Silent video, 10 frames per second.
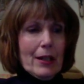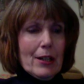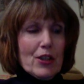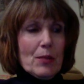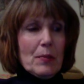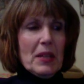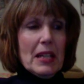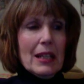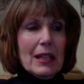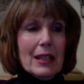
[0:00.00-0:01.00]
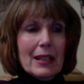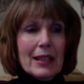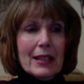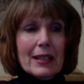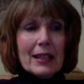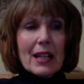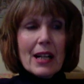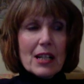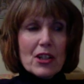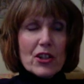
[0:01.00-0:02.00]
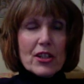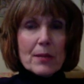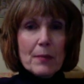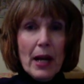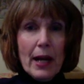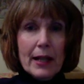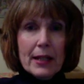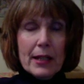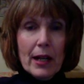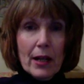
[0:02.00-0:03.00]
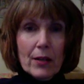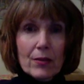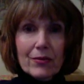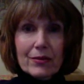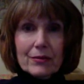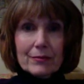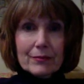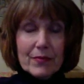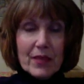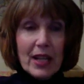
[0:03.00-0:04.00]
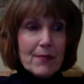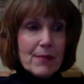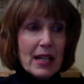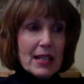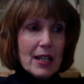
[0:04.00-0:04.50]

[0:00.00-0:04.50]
to be in the conscious mind of, gave my name.